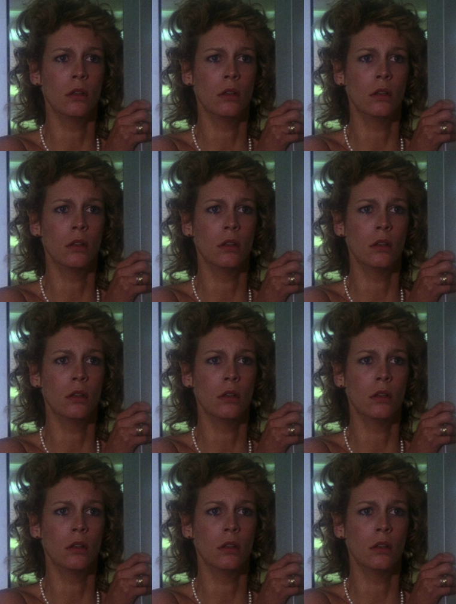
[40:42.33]

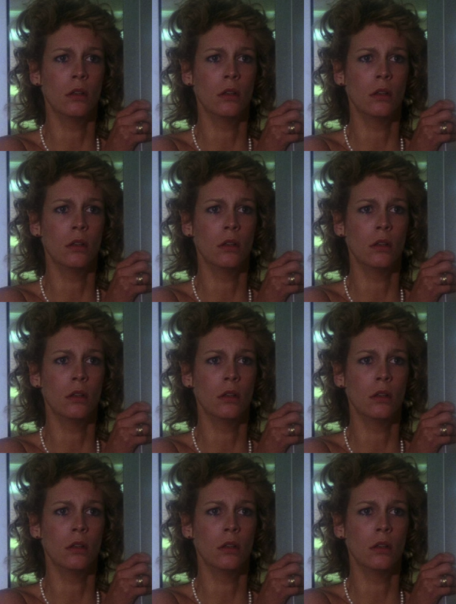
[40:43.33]

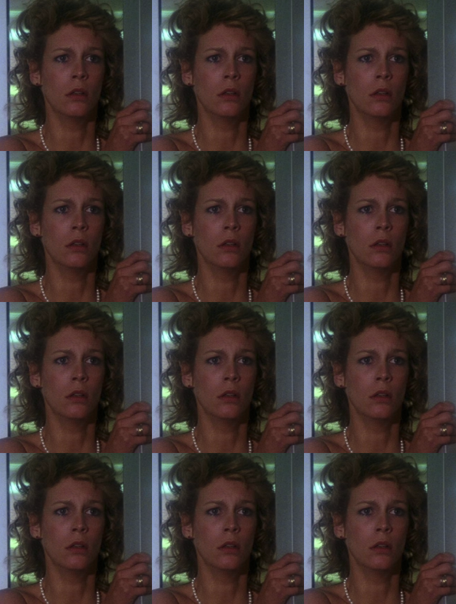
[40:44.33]

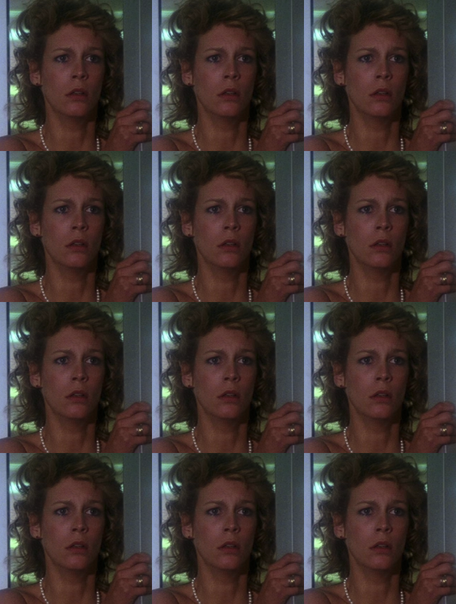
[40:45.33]

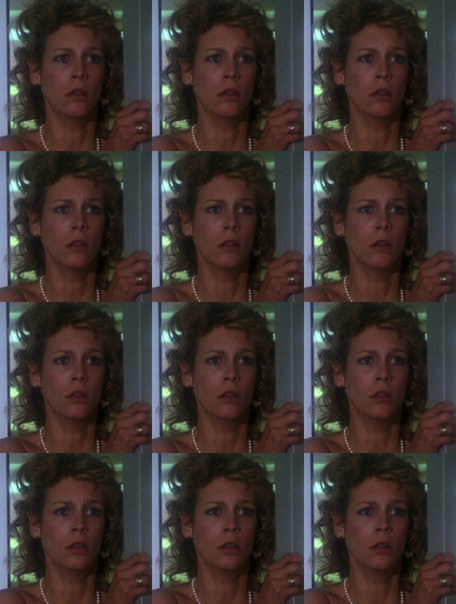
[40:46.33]

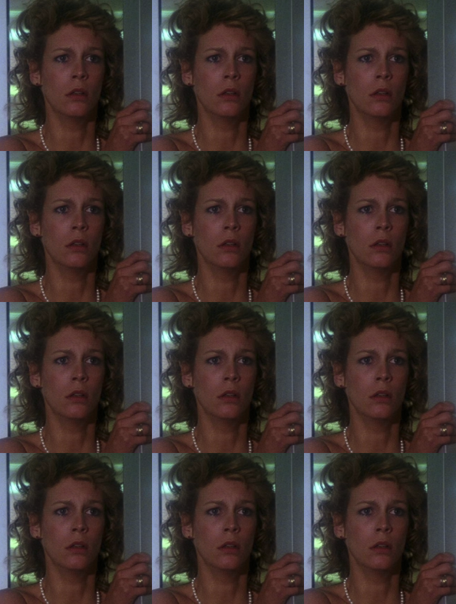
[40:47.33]
(no lip movement)